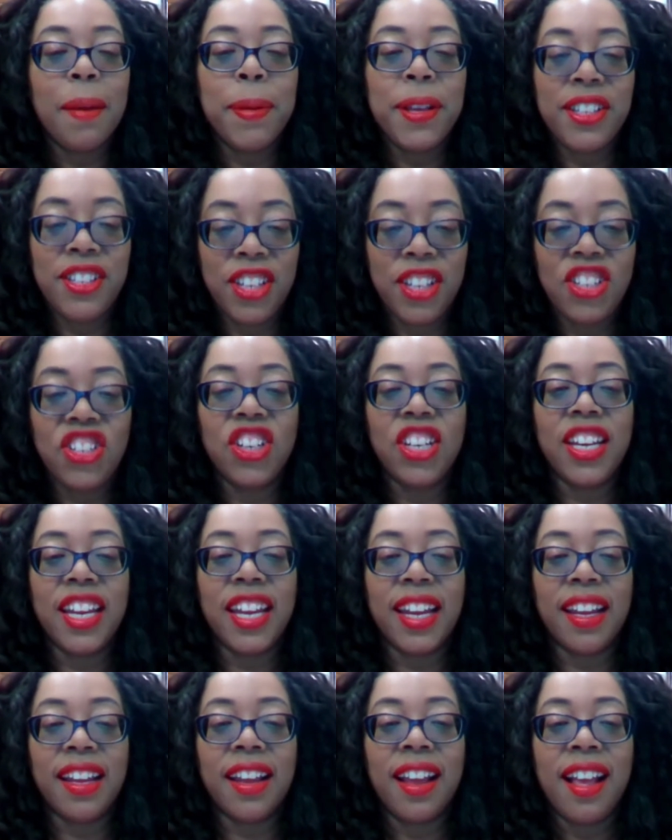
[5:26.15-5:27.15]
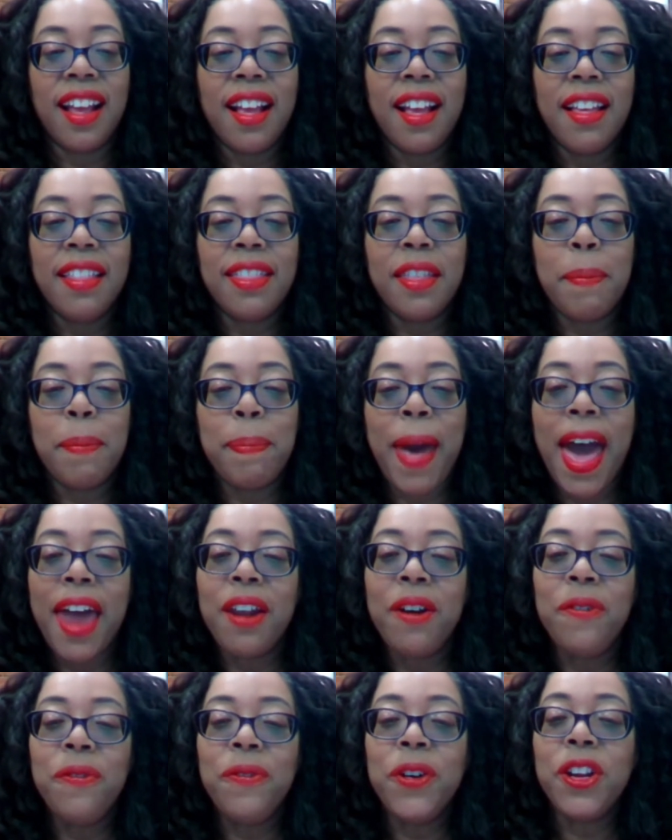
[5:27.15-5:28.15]
Positioning, The
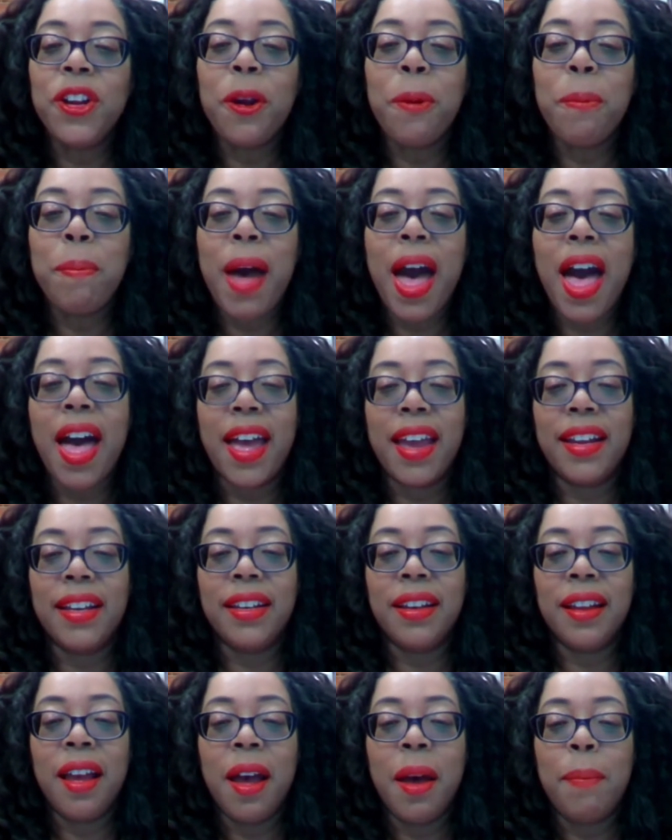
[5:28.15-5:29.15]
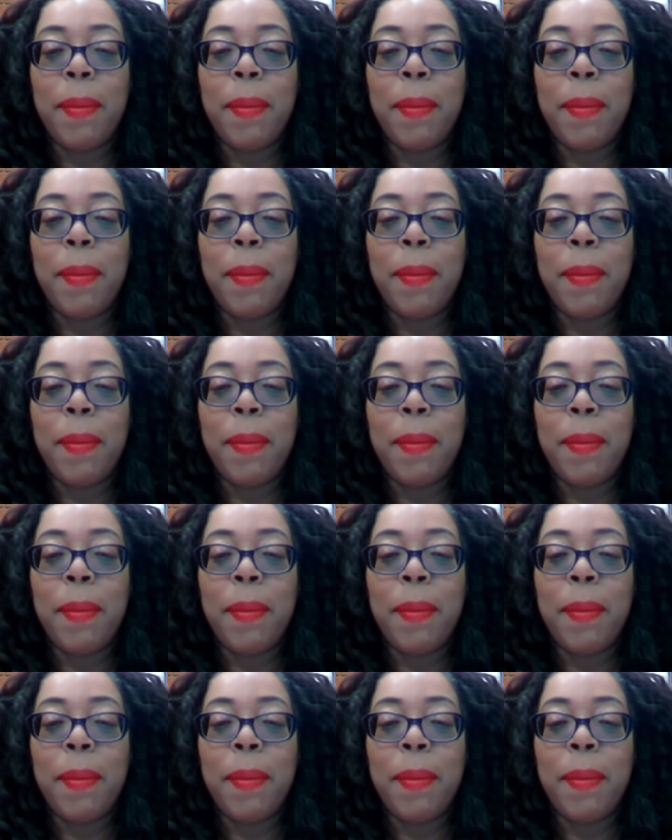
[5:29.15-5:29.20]
Battle for Your Mind